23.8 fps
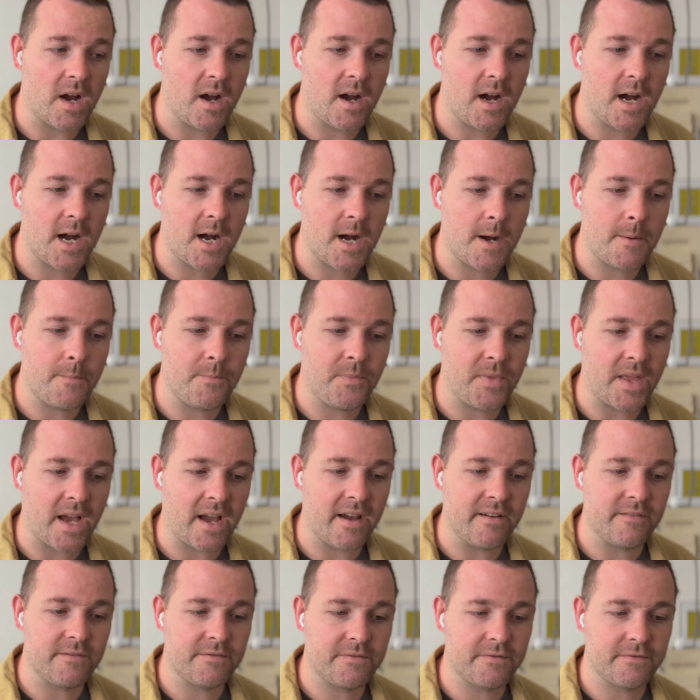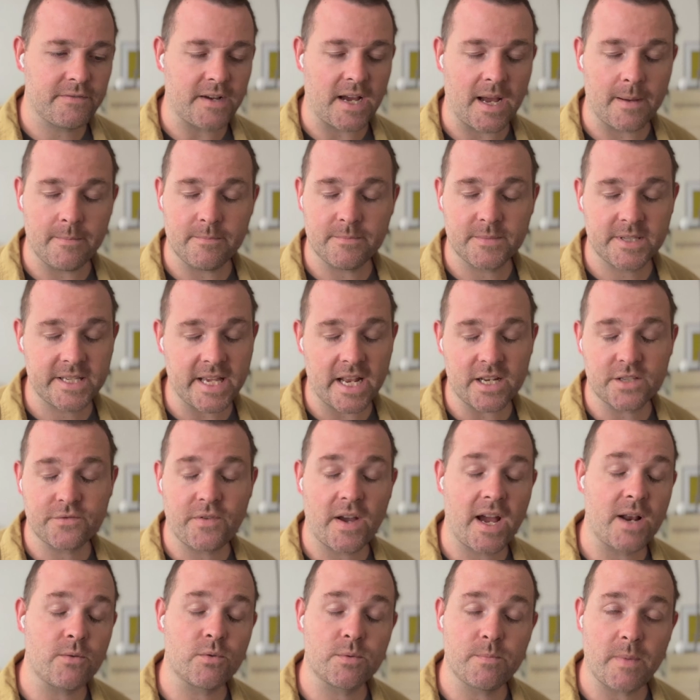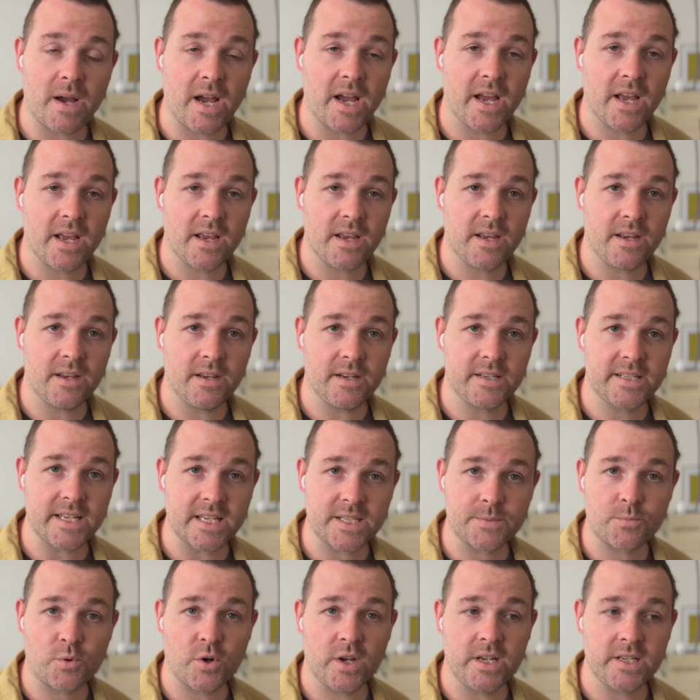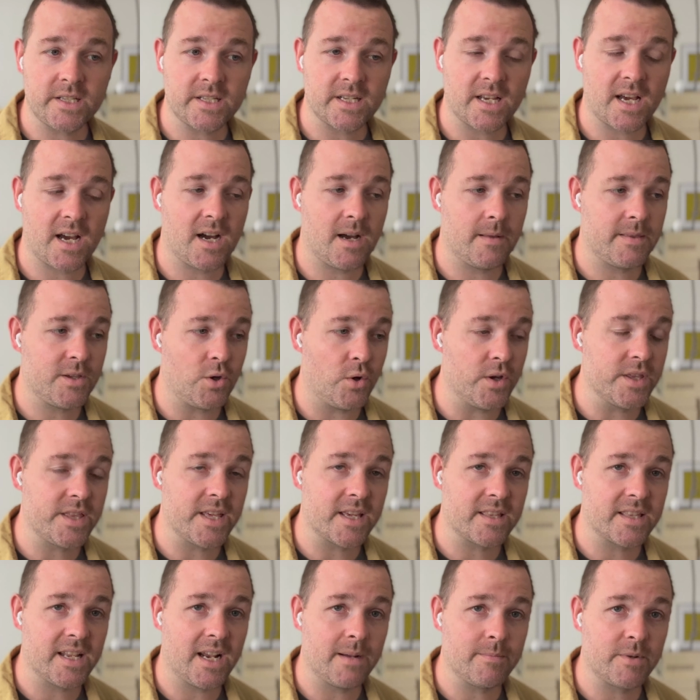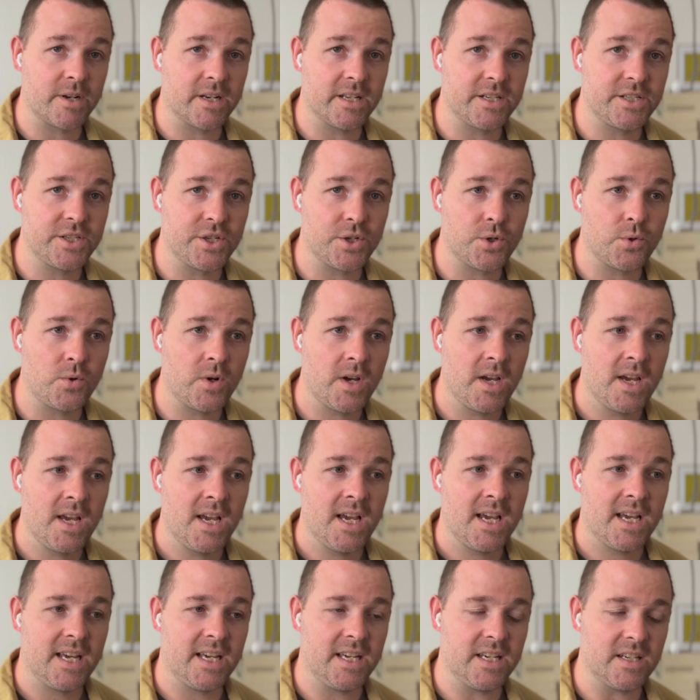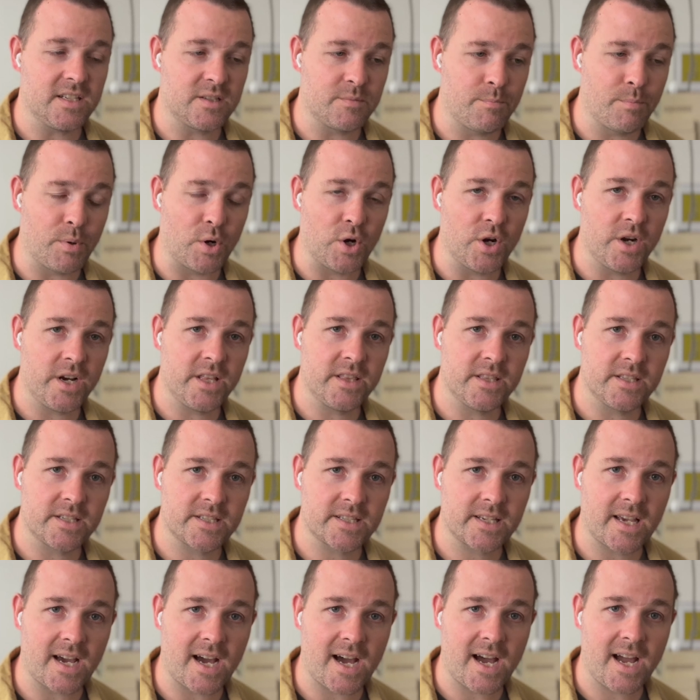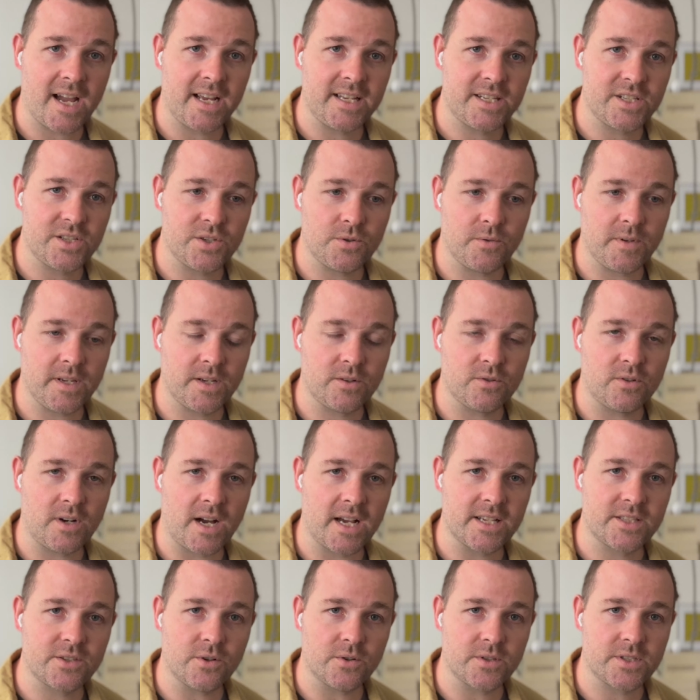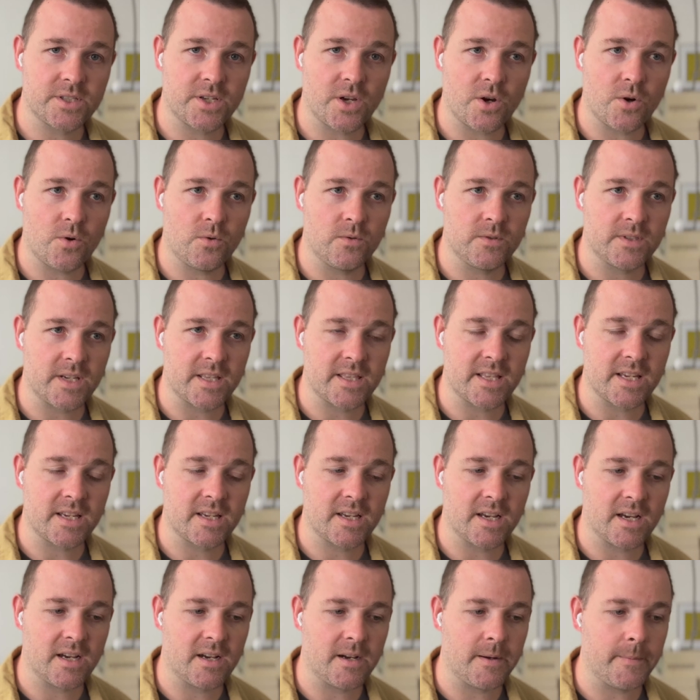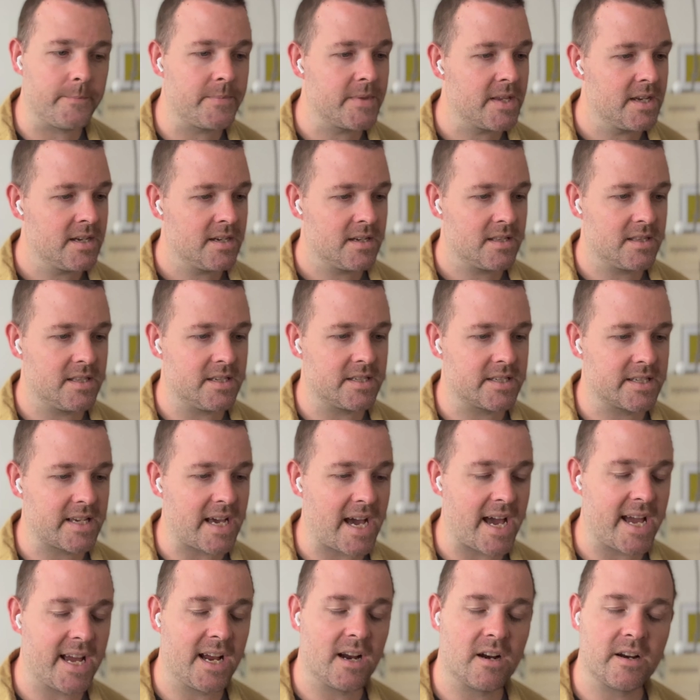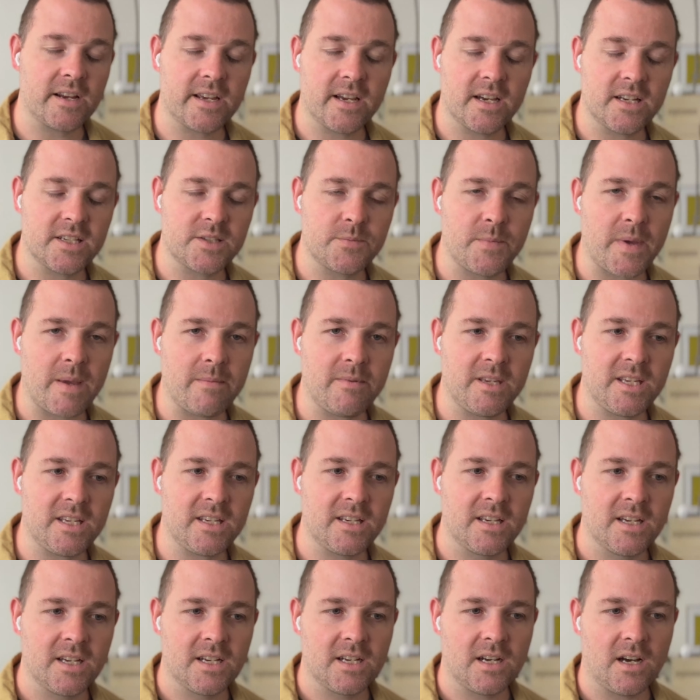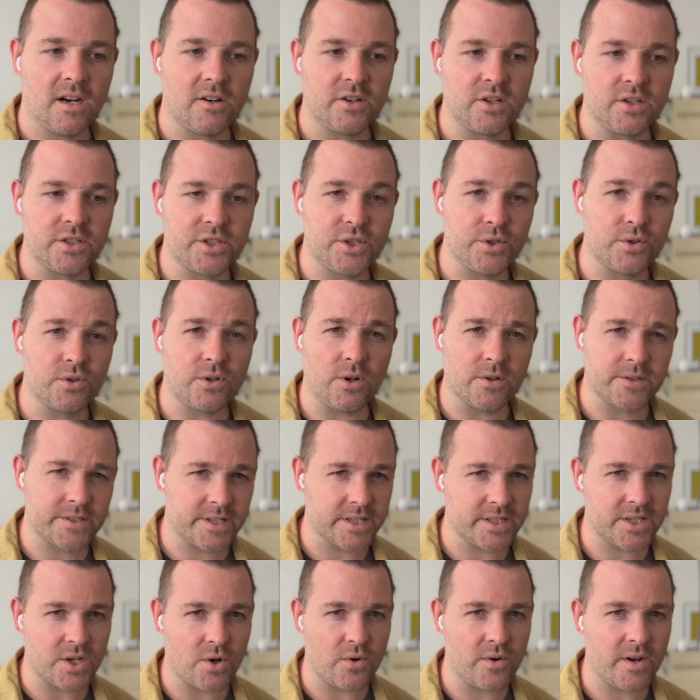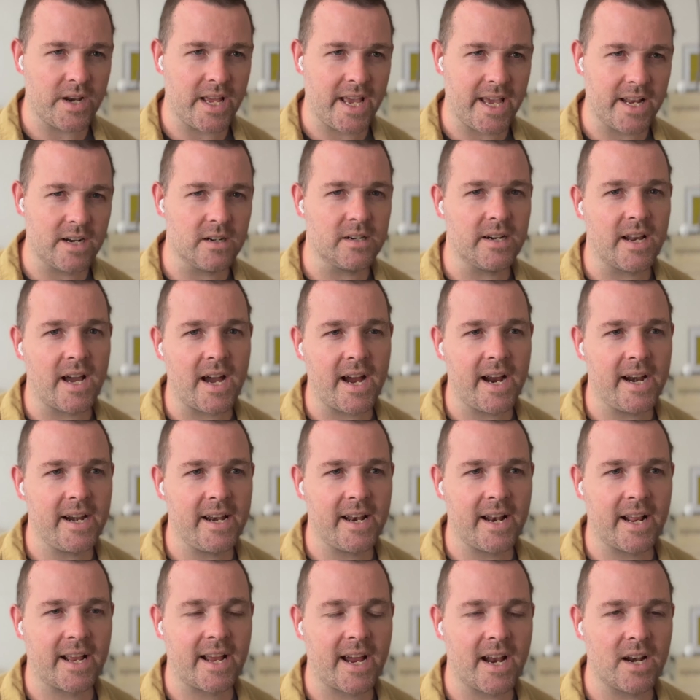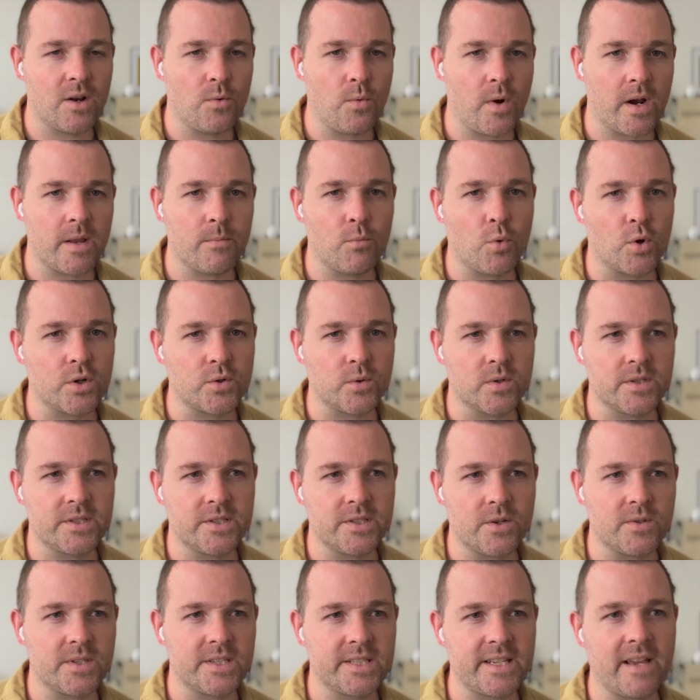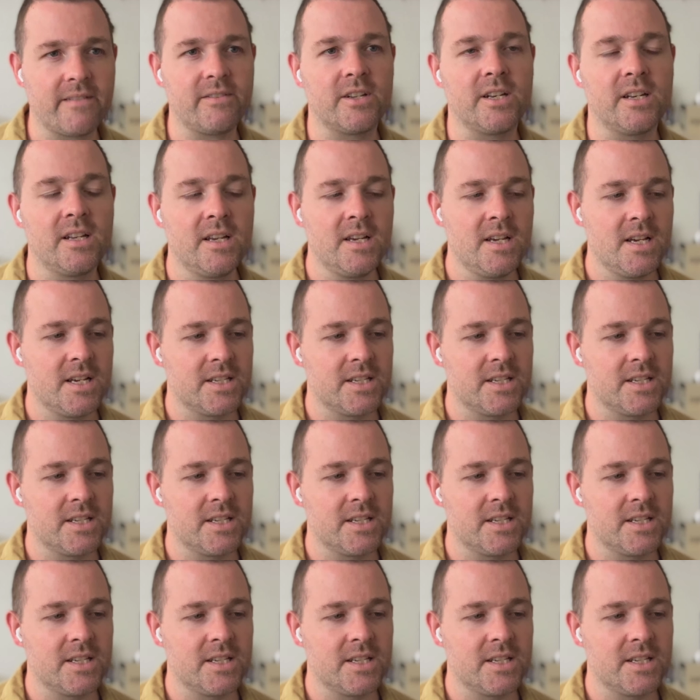I'm satisfied with my test print. The only thing that I'm going to do is burn in the sky to equalize those tones. I think the sky area is maybe a little too close to zone 8 or 9, and I kind of want it more towards zone 7.